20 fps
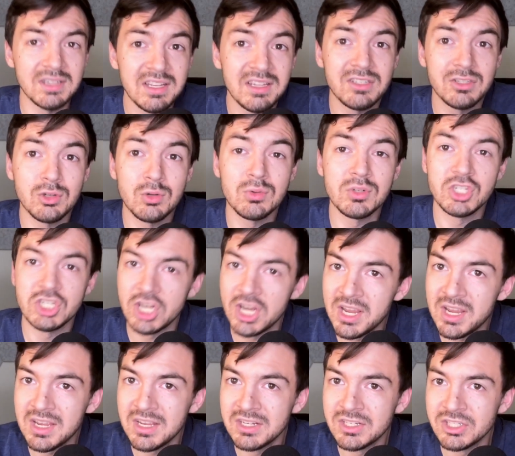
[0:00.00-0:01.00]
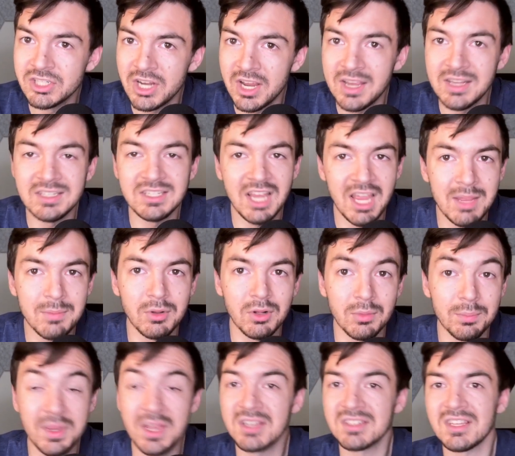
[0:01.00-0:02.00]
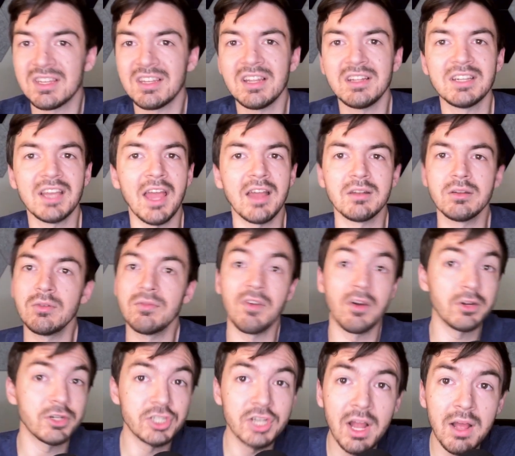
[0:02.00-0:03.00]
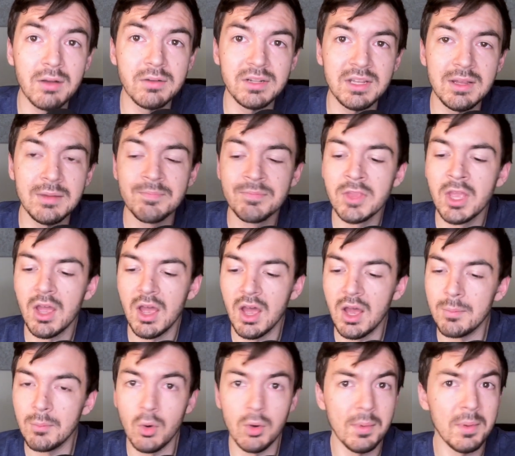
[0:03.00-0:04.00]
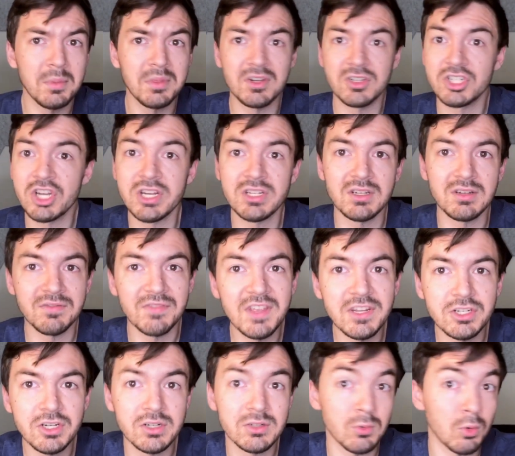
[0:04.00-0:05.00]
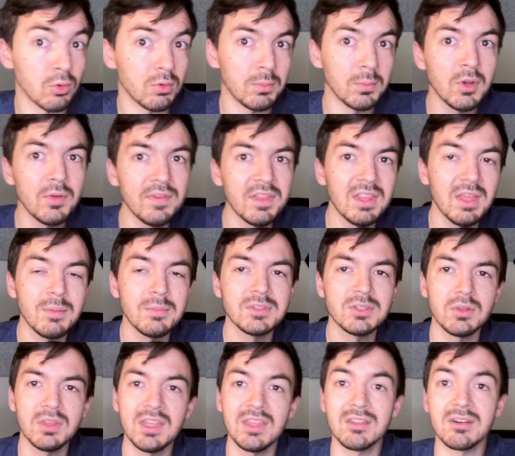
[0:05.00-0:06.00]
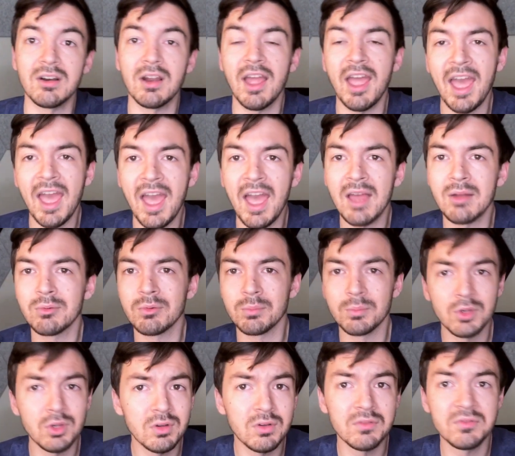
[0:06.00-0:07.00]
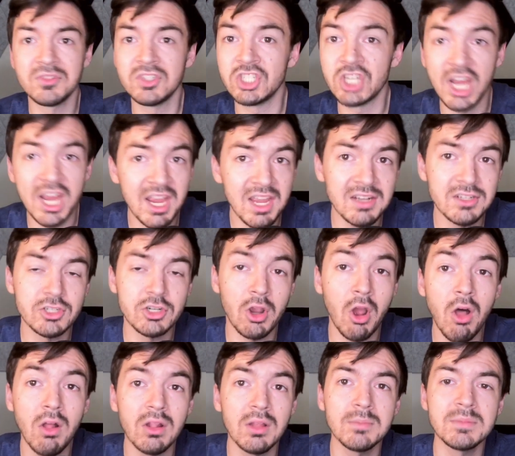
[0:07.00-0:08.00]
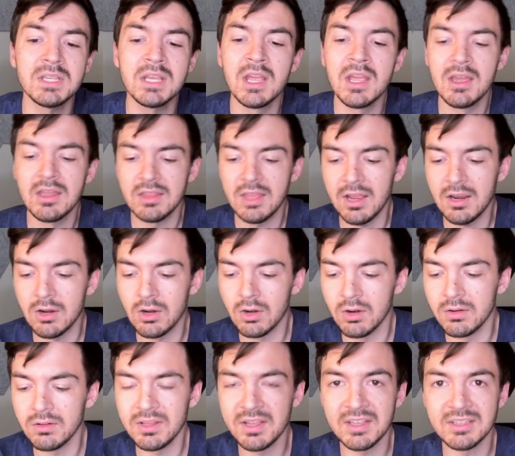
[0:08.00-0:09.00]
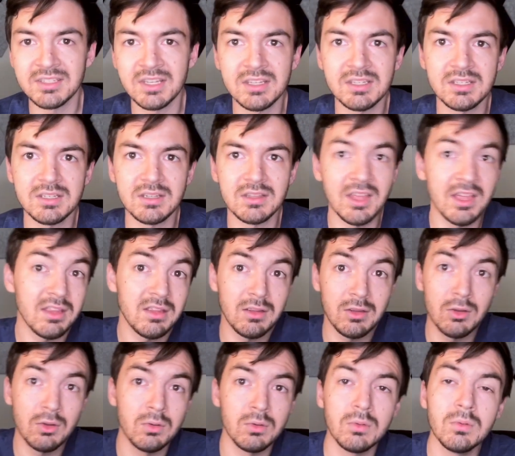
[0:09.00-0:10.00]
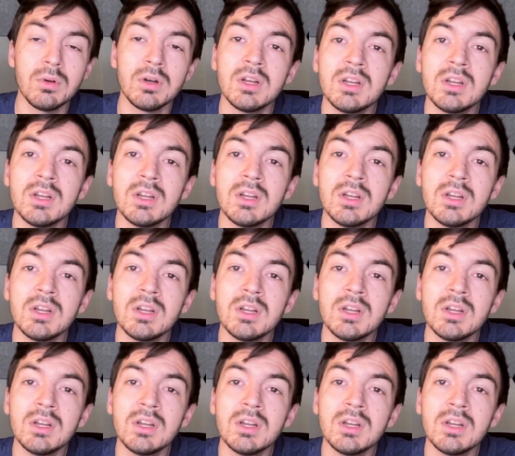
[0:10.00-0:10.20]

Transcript: needs to change a table because they need to add new functionality, or maybe they're changing features or removing them. So they either add, remove, change columns that currently exist that you